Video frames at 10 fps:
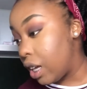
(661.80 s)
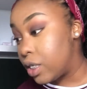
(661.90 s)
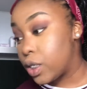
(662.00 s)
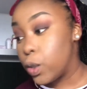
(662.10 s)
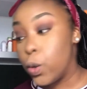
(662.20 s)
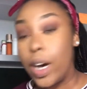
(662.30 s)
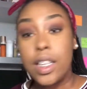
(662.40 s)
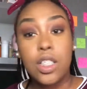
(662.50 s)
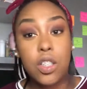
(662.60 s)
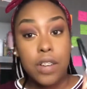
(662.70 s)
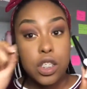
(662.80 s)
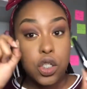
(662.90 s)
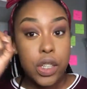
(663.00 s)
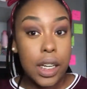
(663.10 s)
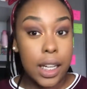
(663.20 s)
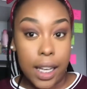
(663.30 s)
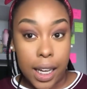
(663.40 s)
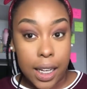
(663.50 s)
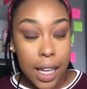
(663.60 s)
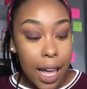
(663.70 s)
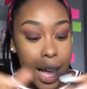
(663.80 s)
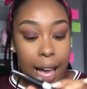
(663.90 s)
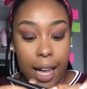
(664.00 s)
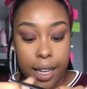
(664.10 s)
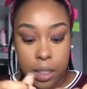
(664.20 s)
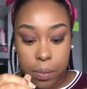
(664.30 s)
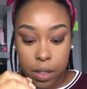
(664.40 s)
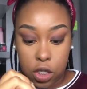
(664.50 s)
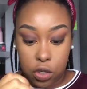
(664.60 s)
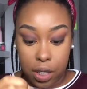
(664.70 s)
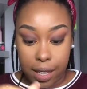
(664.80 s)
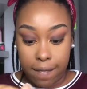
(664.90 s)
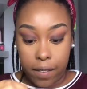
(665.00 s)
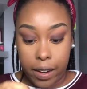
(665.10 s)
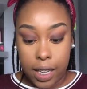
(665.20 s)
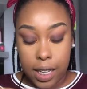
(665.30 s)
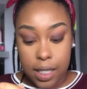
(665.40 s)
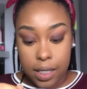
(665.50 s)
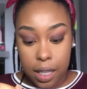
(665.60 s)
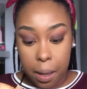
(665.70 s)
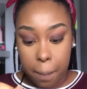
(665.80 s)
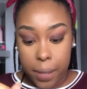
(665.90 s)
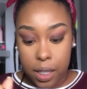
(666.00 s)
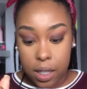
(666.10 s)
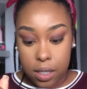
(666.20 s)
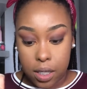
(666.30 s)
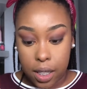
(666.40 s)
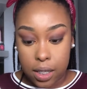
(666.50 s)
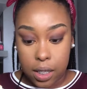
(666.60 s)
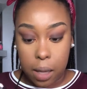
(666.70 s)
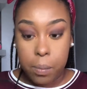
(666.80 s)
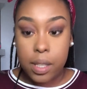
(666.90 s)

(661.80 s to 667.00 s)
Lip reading: so I just try to go for a straight line, and this makes a straight line very easy because look at the tip.